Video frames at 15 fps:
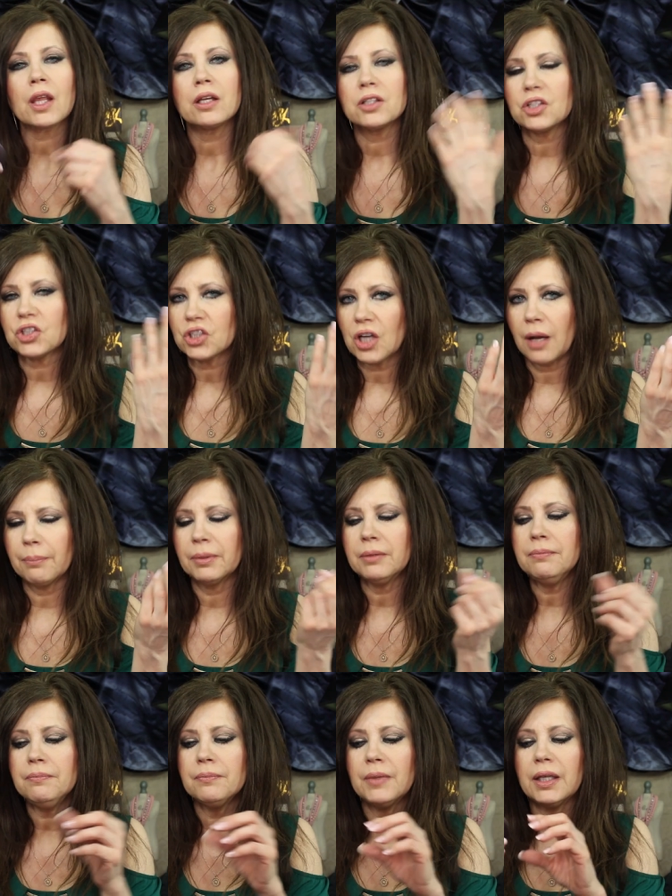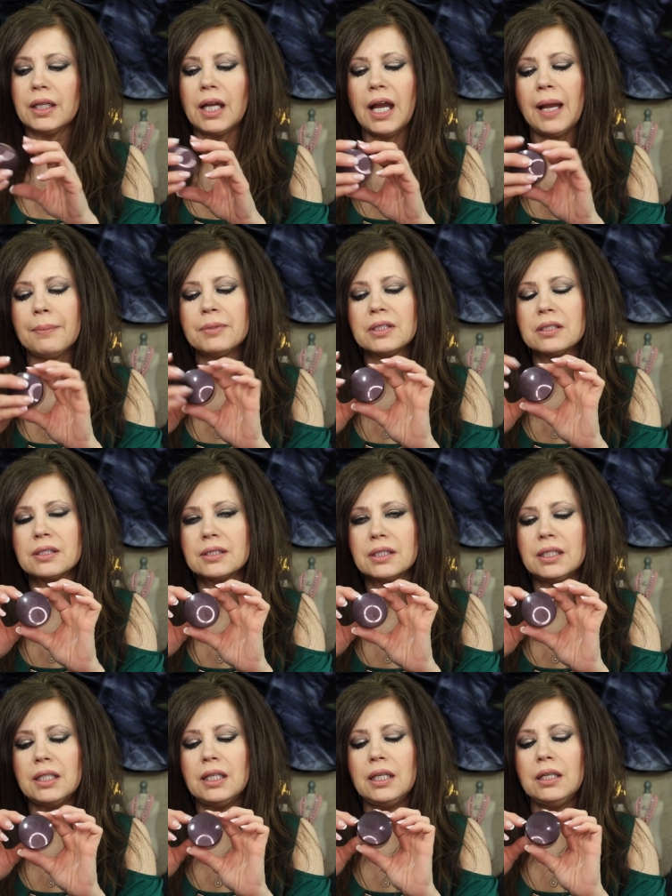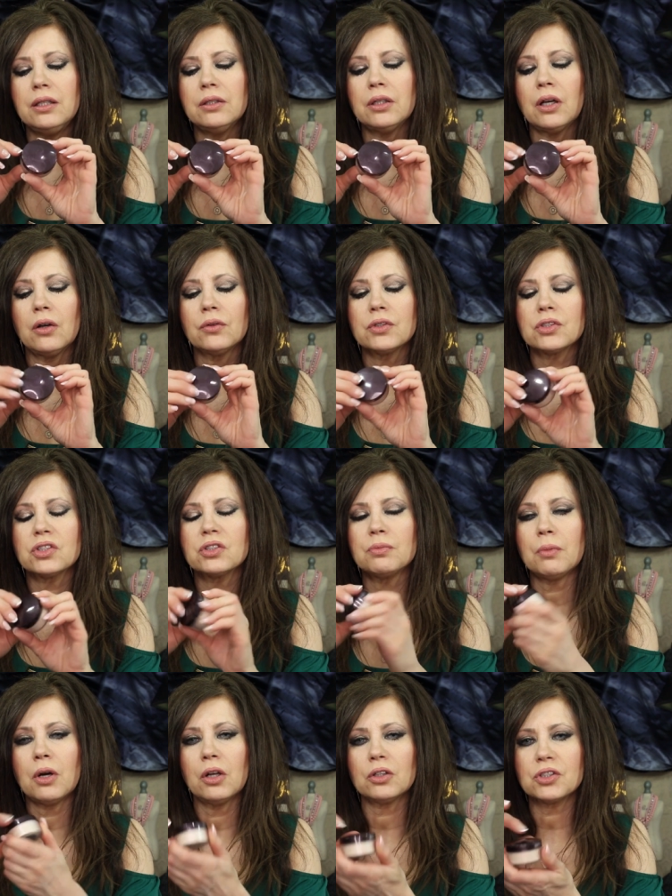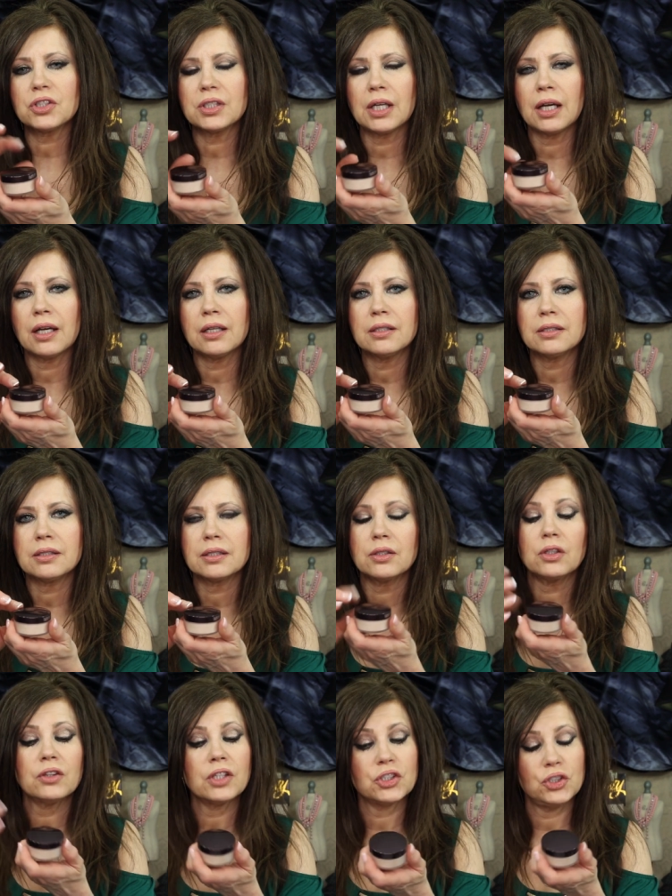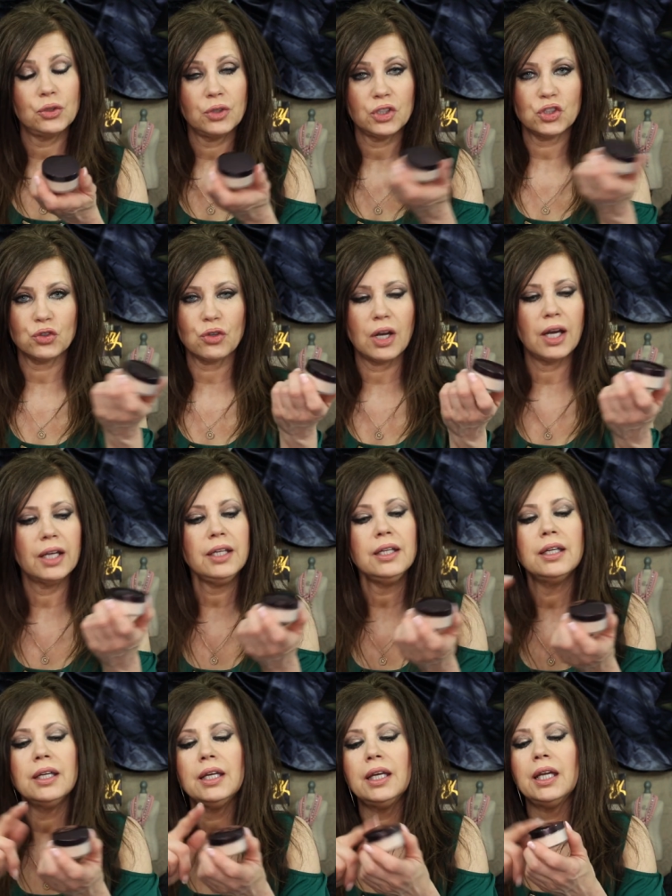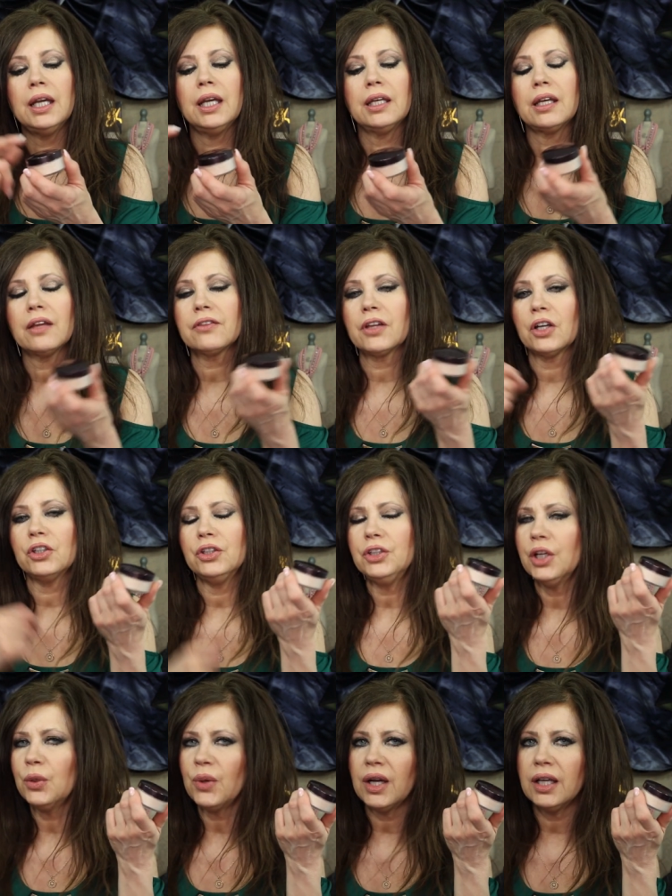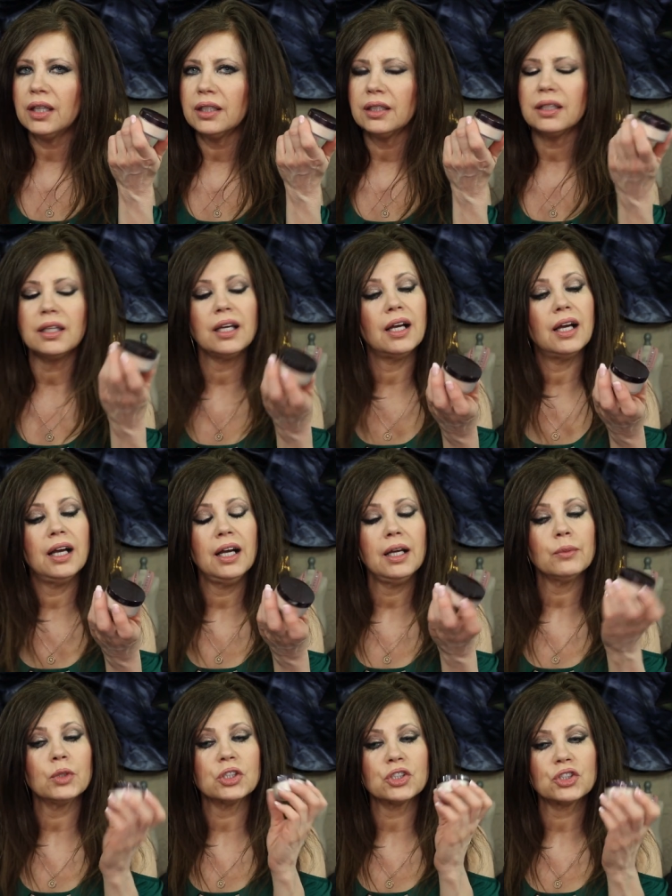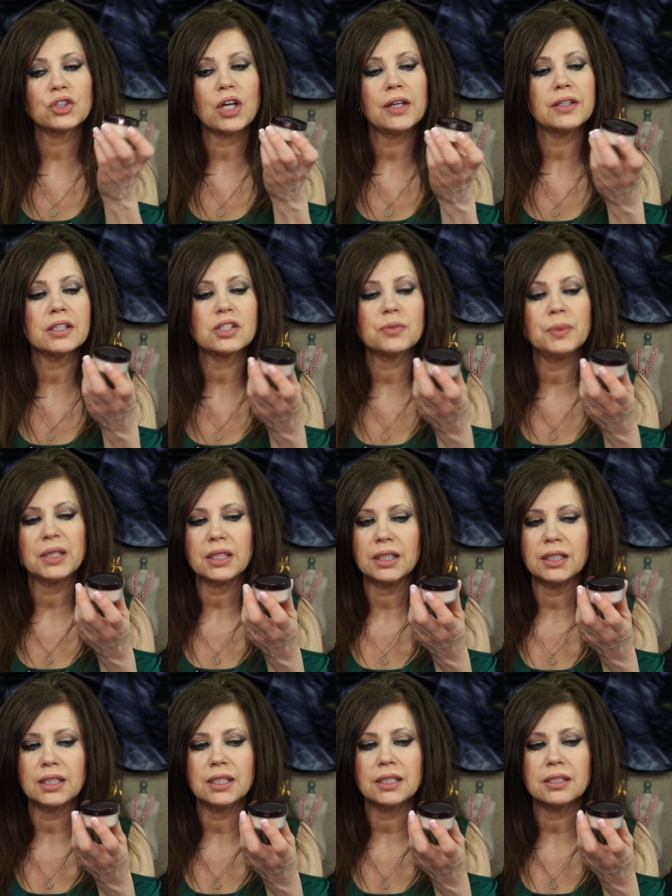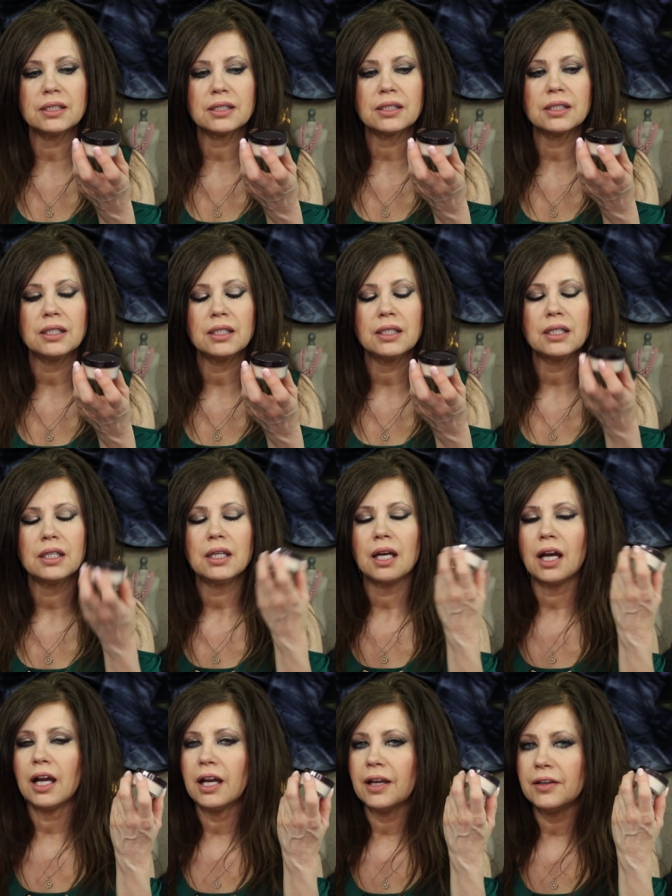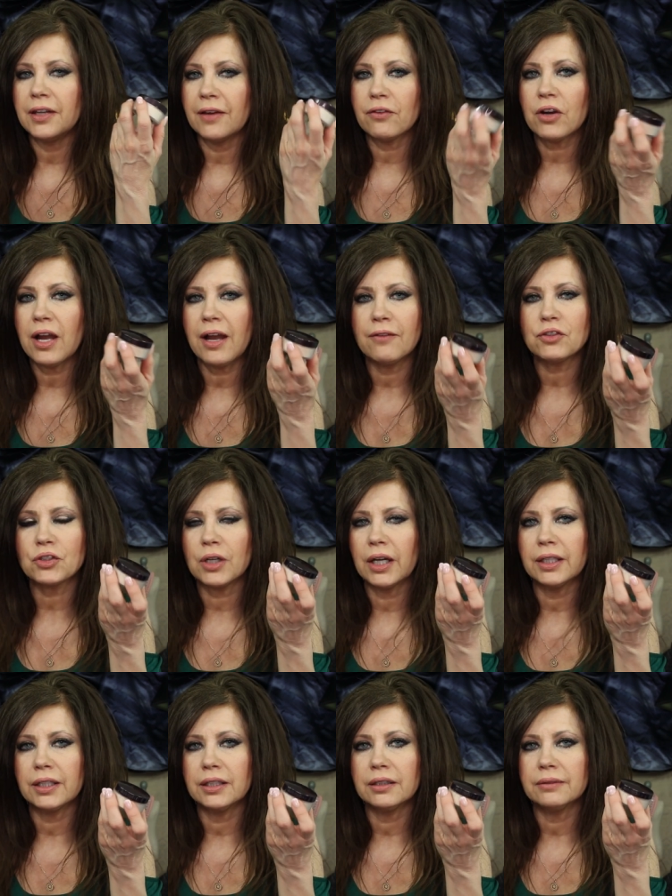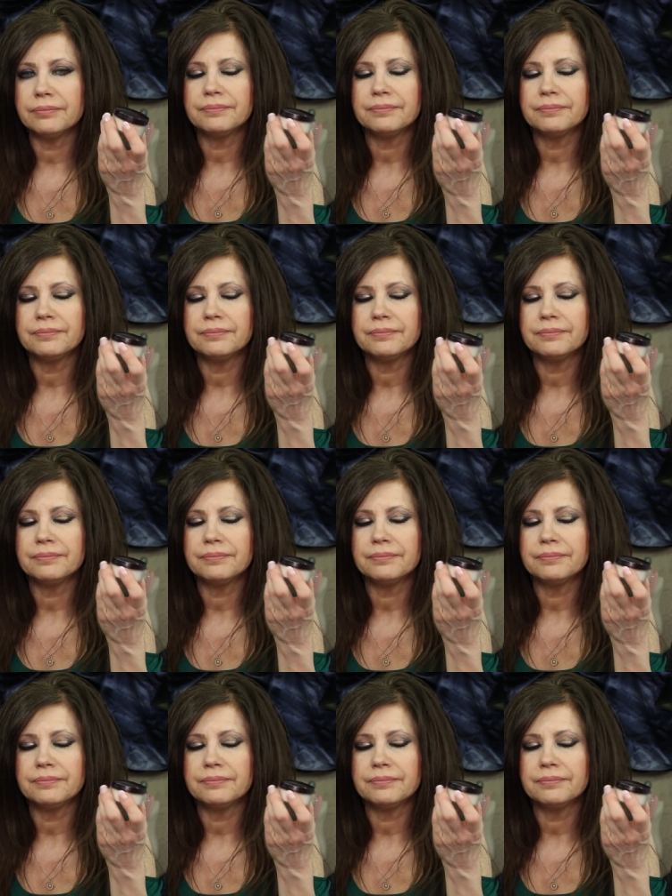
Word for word: to shopping, and I happened to see, you know, the smaller size that you could try, and I thought, you know what, I'm gonna try this because I never have tried it